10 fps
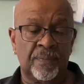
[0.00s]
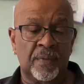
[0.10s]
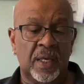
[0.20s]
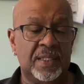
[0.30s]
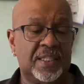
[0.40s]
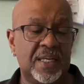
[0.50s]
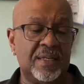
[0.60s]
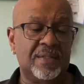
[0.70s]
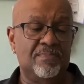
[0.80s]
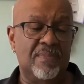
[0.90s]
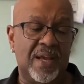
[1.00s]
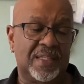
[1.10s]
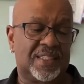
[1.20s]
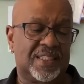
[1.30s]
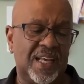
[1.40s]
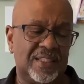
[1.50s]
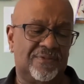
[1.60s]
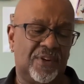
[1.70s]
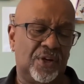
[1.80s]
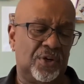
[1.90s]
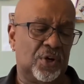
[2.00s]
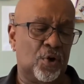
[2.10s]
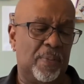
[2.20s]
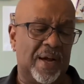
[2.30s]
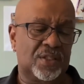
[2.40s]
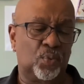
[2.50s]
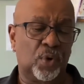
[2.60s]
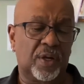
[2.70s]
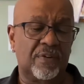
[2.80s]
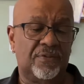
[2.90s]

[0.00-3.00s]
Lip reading: It didn't make sense for her to go back to working